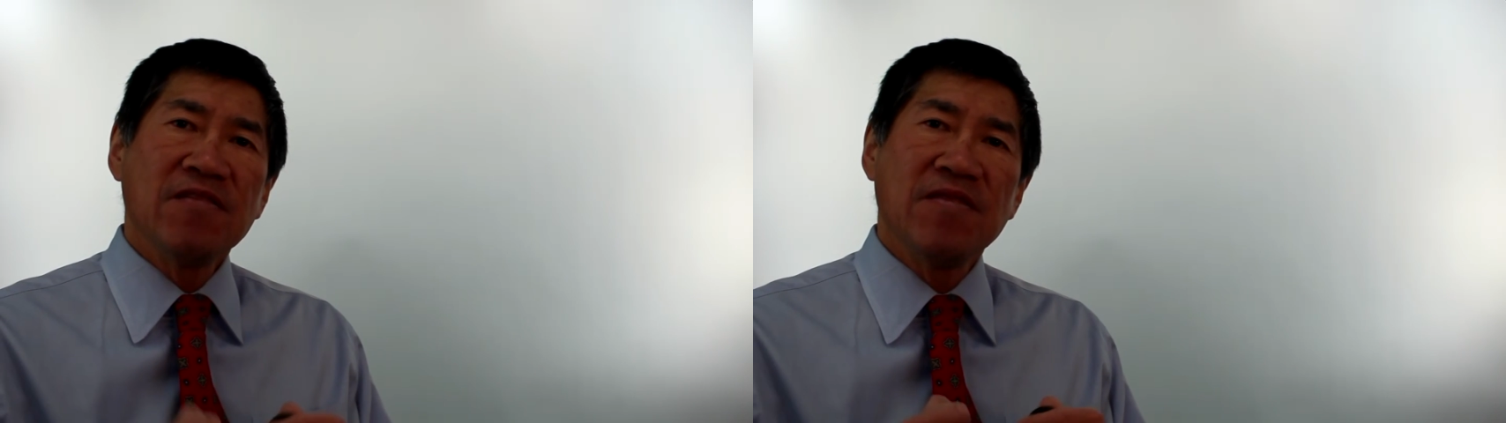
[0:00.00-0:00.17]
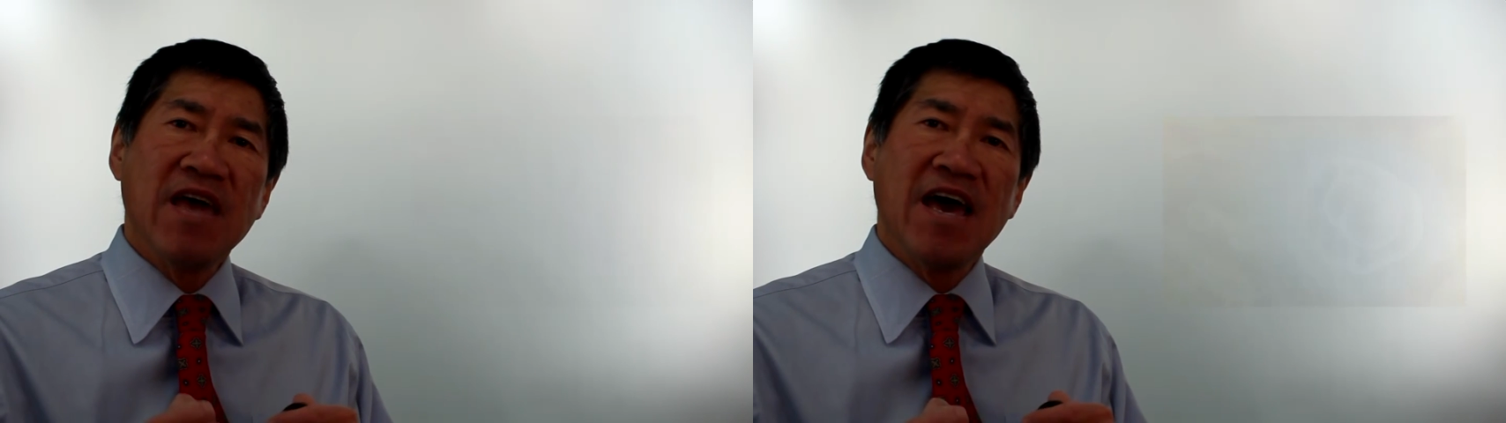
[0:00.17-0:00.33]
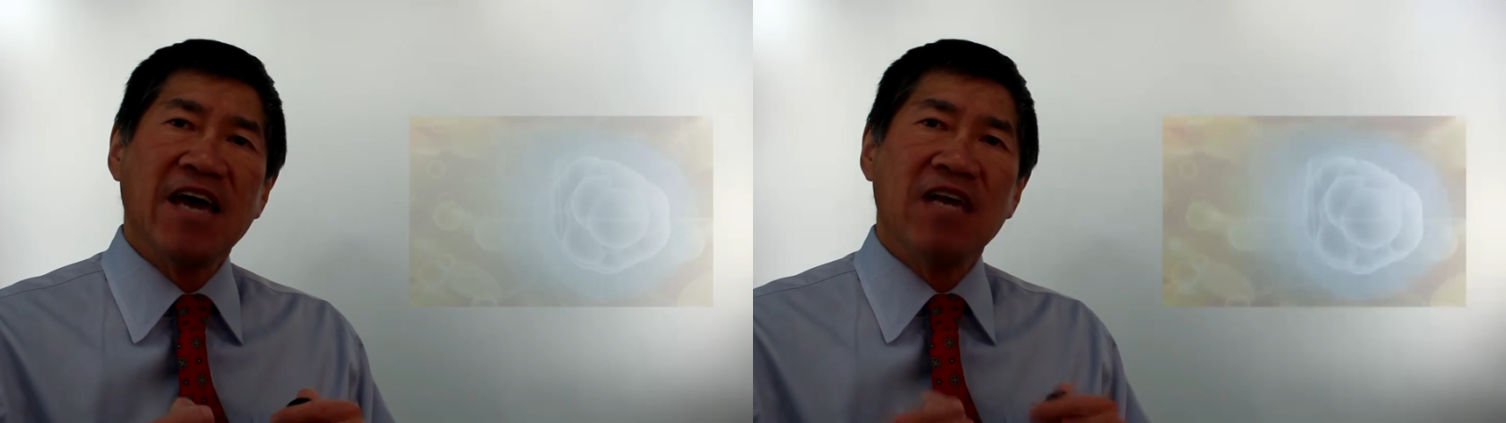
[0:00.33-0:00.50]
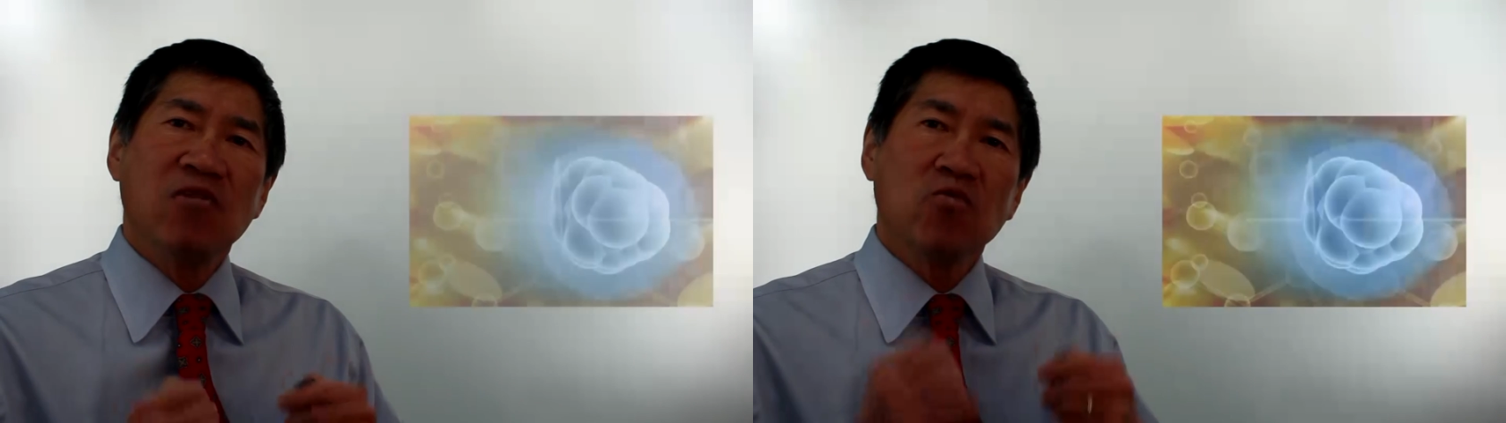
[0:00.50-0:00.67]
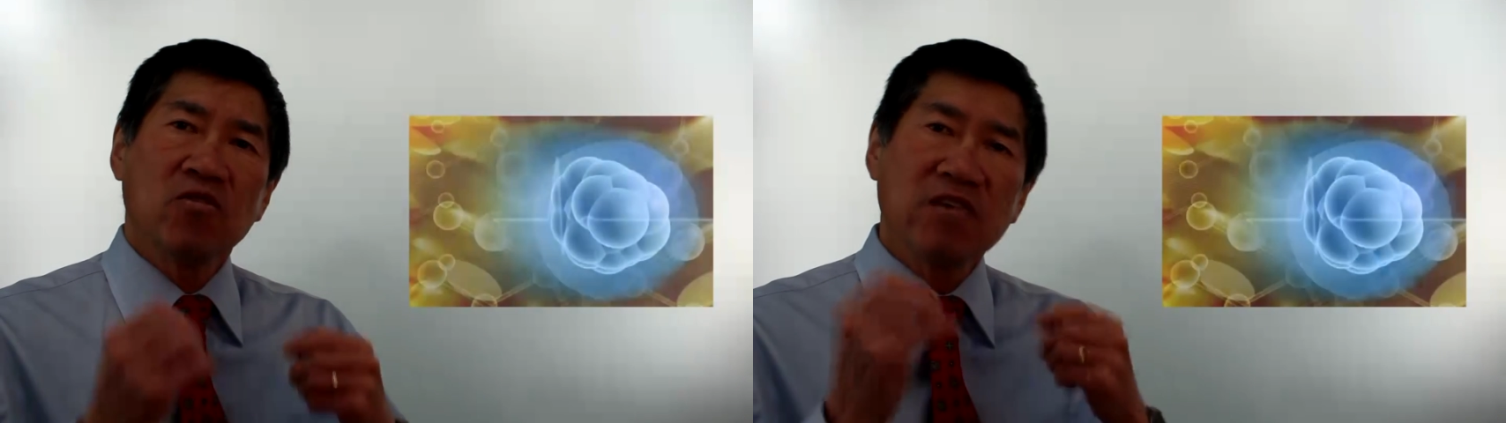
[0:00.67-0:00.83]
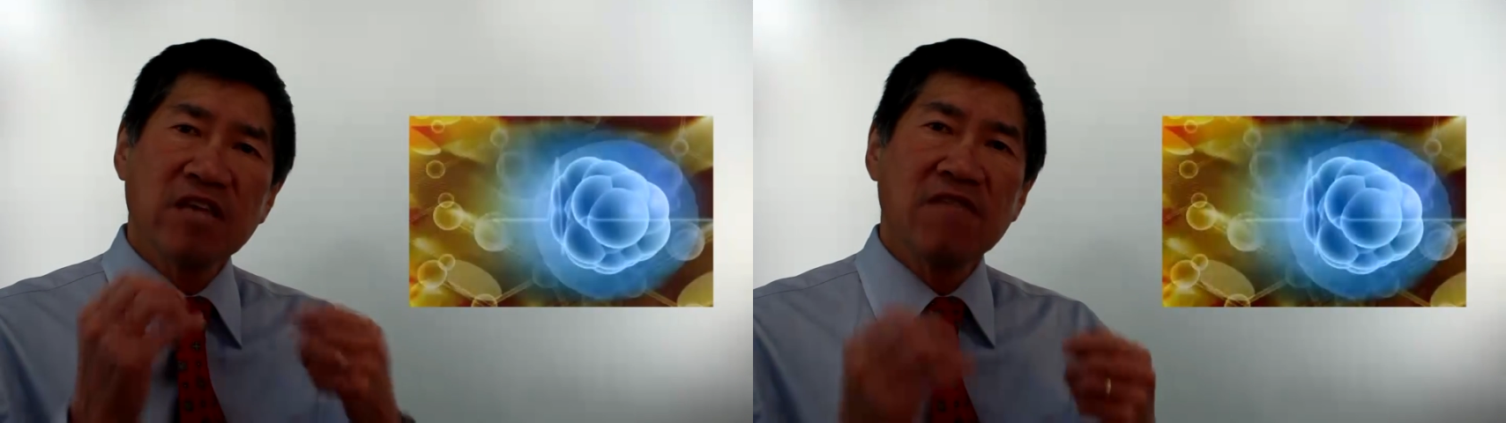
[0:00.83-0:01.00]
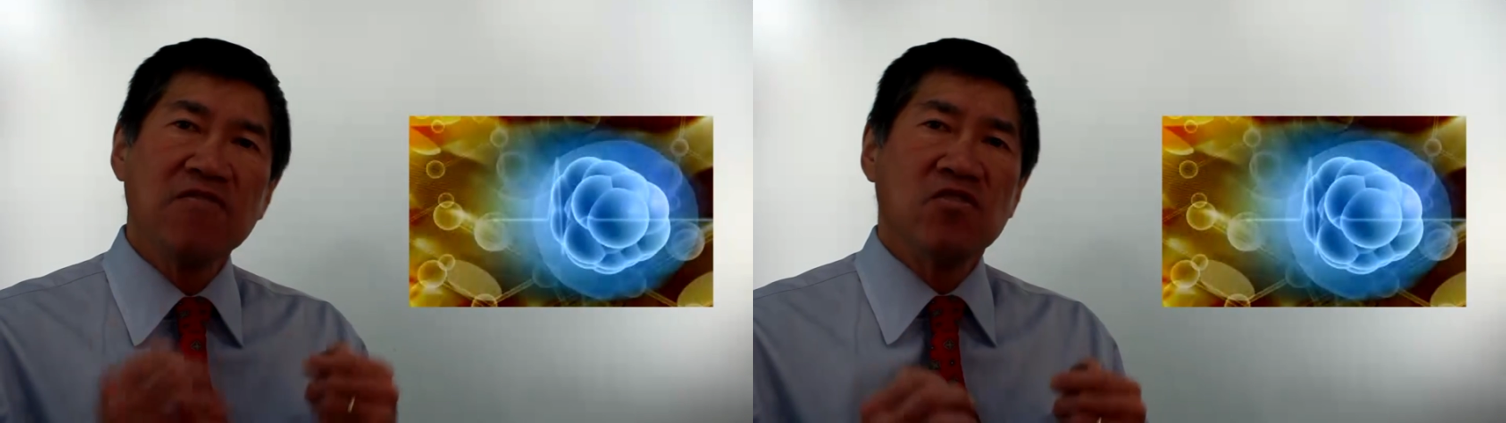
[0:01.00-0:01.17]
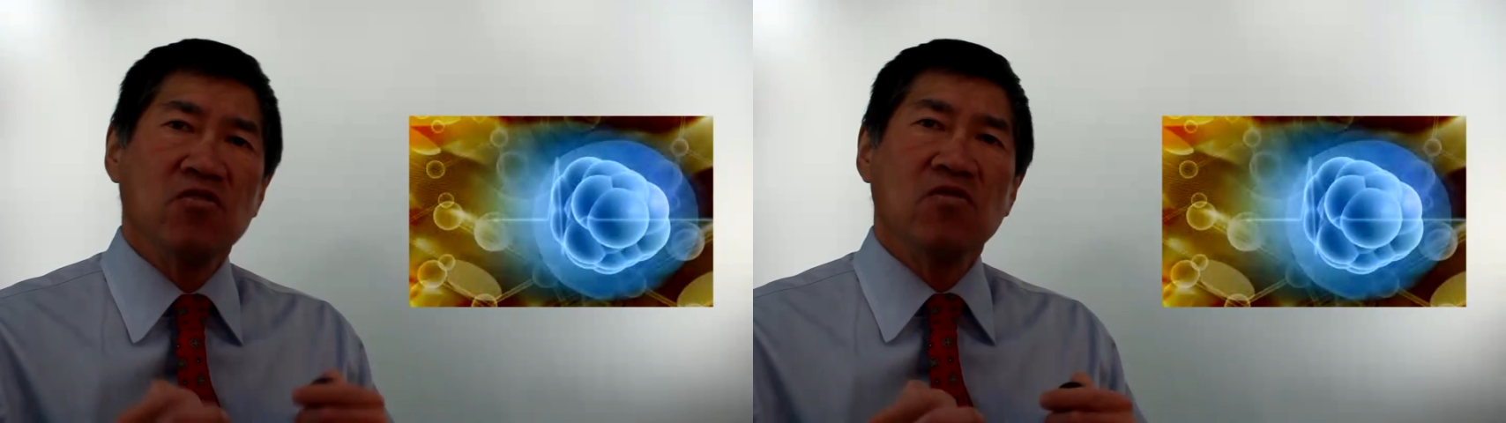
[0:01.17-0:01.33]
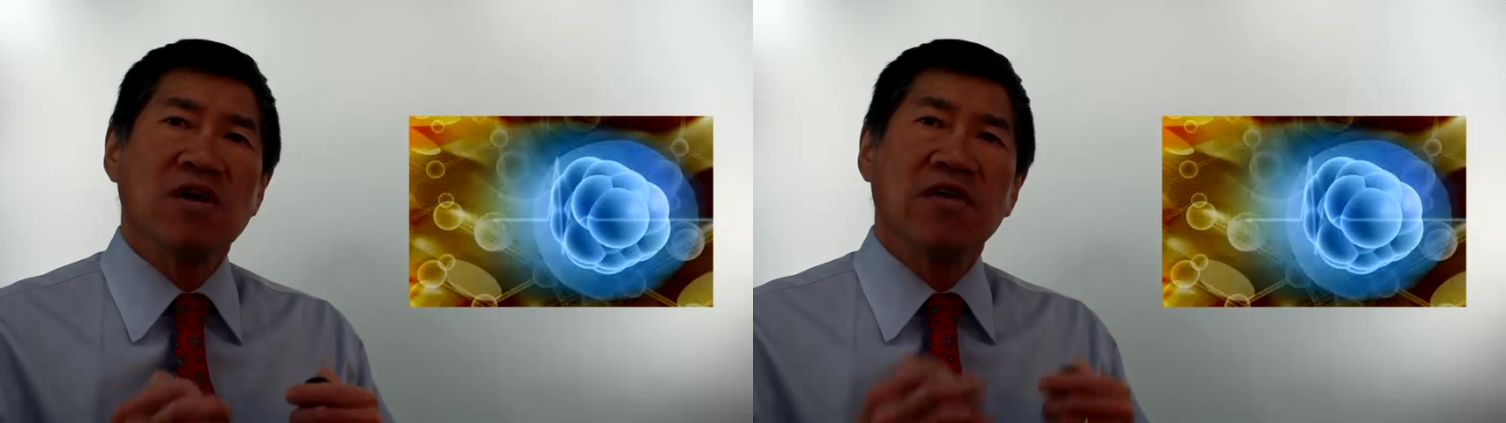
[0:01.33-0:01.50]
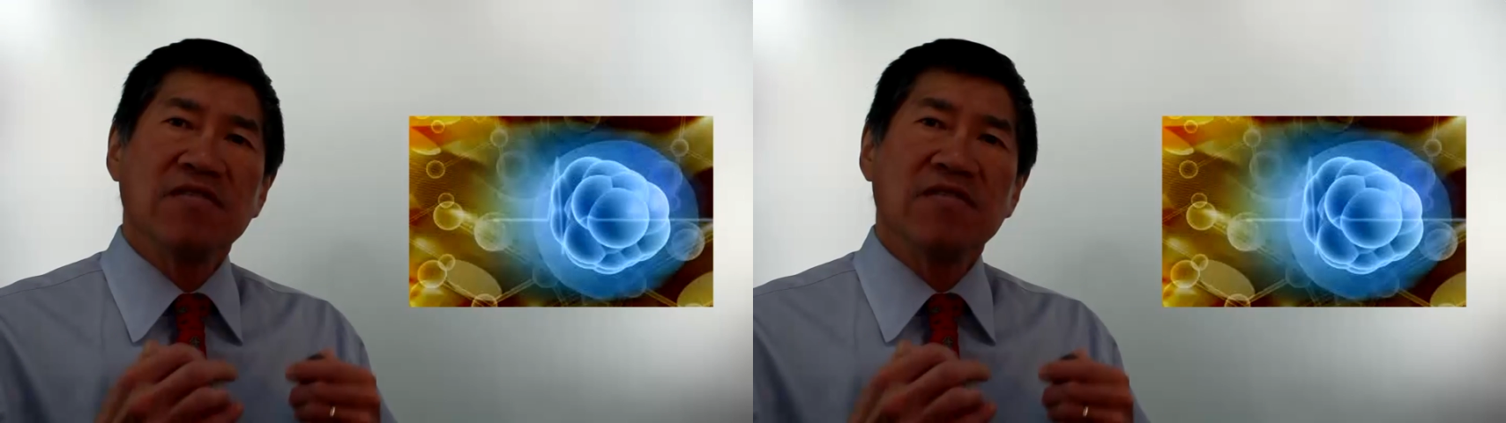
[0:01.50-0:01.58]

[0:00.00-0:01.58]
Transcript: that will give you